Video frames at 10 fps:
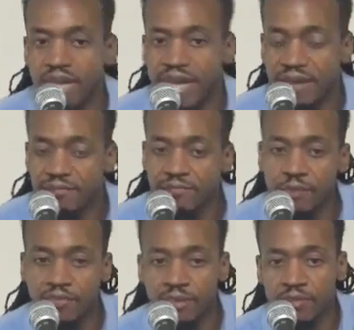and
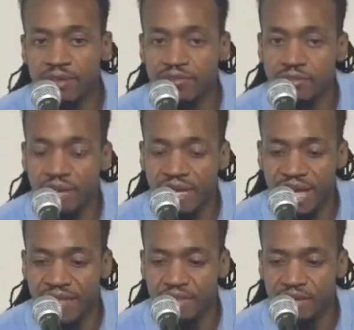from the Pivot Point
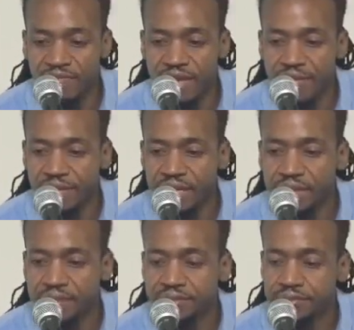Gathering family.
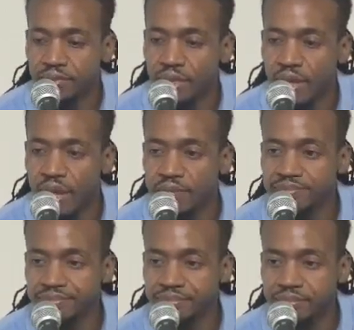
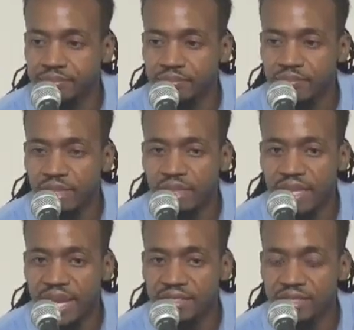Um,
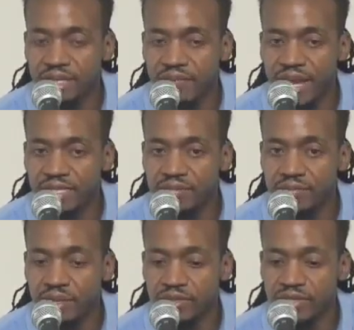as you can imagine,
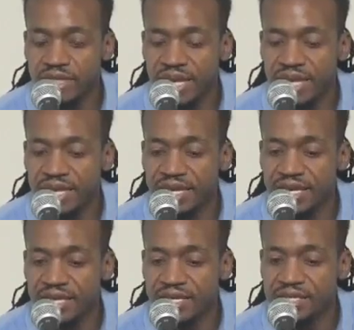Mother's Day
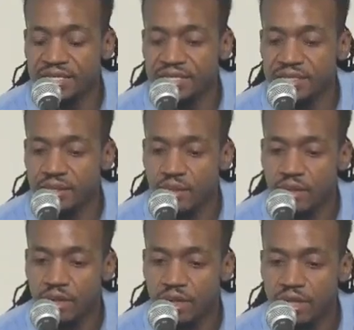is,
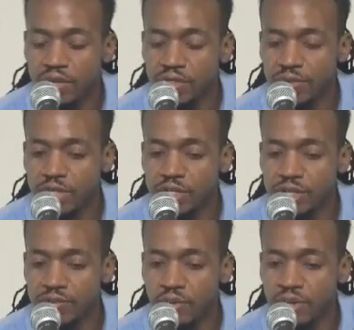you know, especially
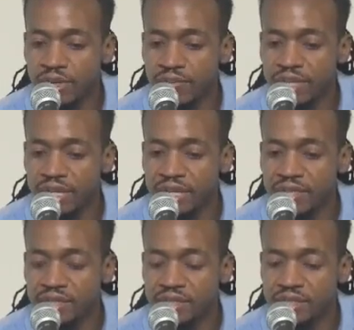important
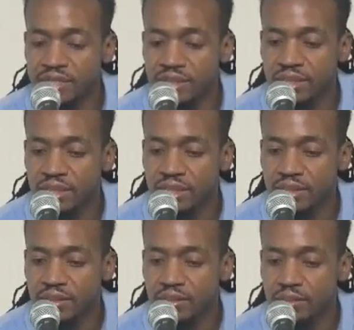because
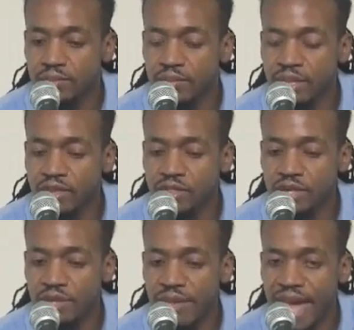mothers
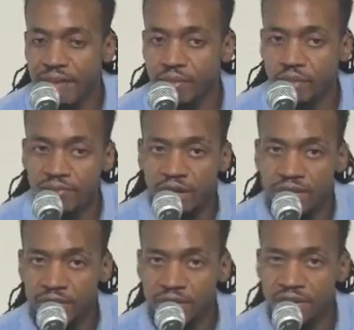are the backbone of our
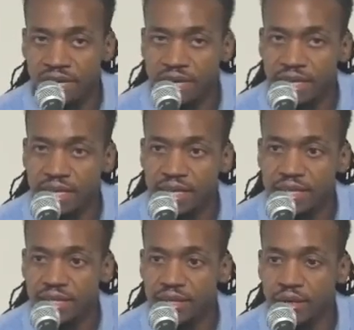community.
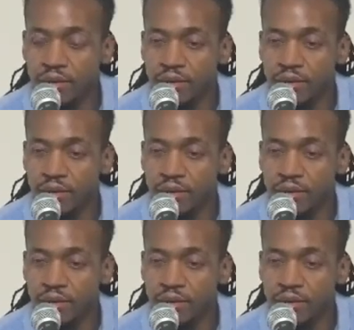You know,